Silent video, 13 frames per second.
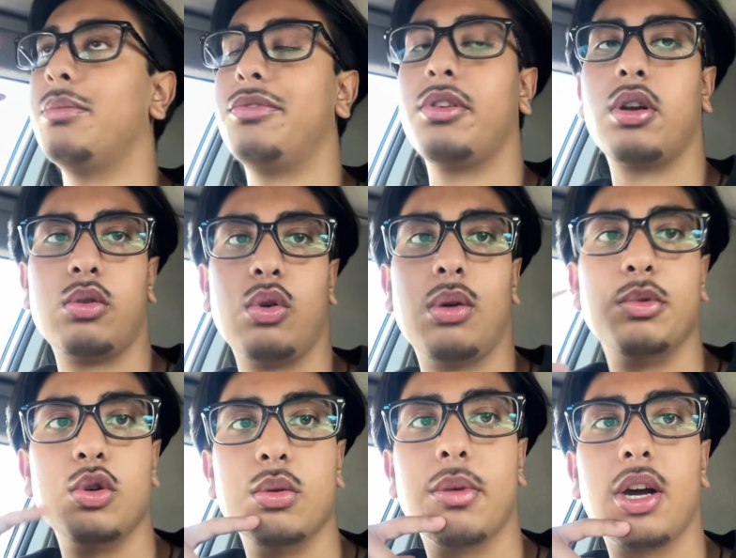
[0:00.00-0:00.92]
If I don't know, I'm
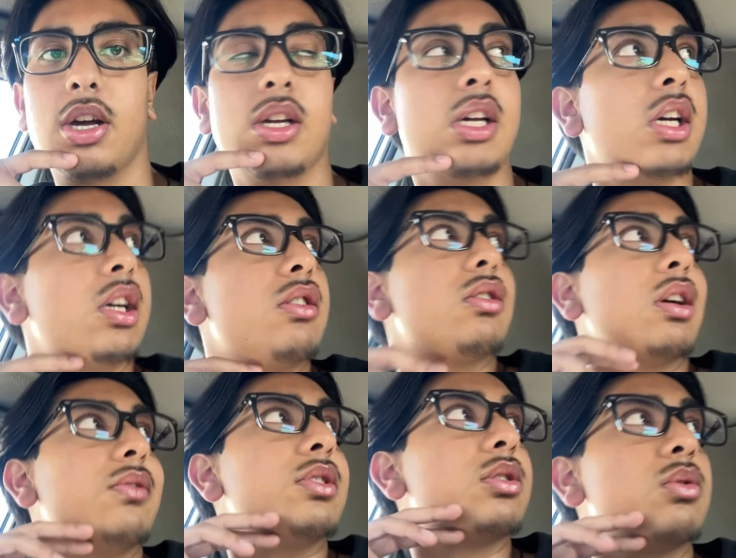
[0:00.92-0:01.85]
doing my
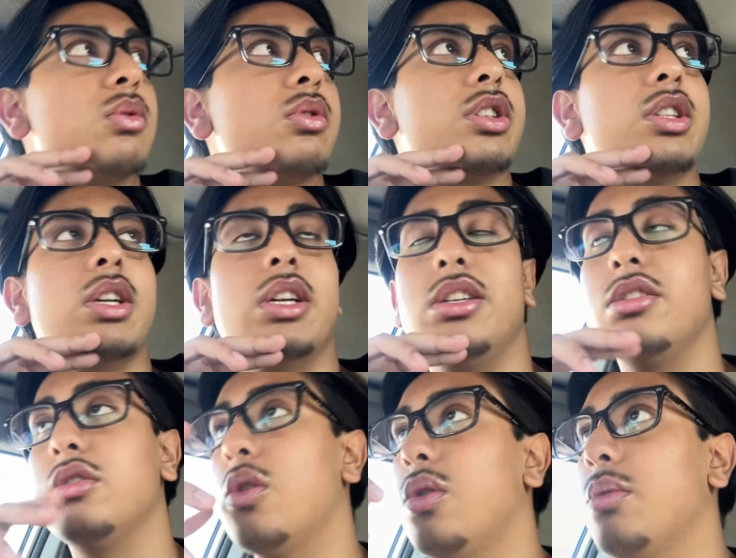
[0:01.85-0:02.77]
driving school shit. And he's
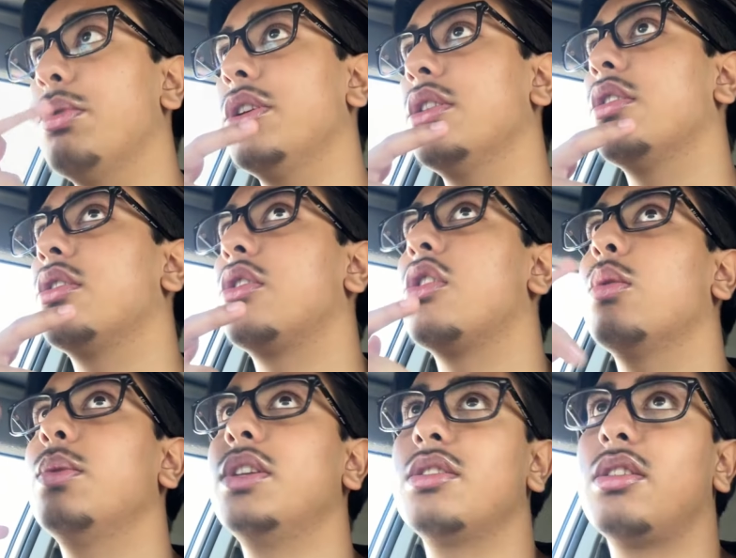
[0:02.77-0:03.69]
going to bring the other car
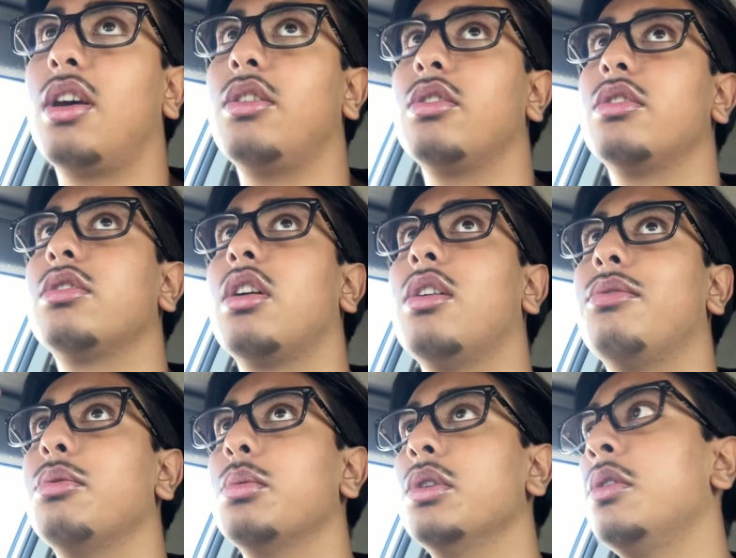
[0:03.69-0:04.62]
with the sign on the top
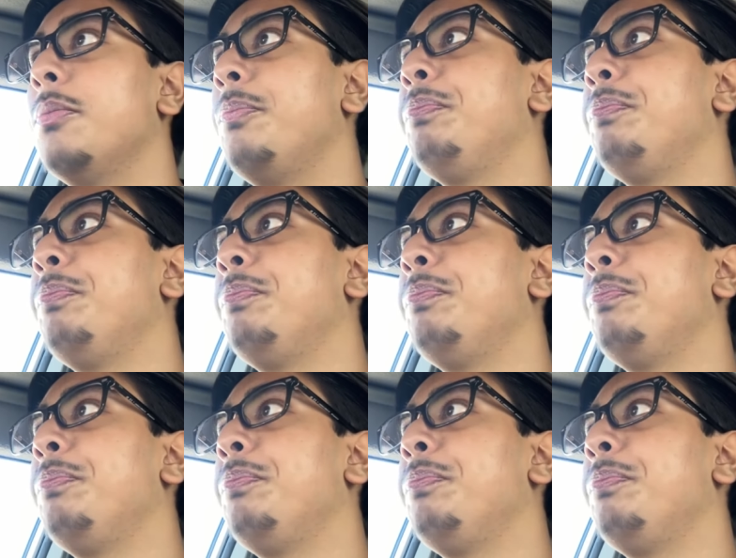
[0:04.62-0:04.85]
for real.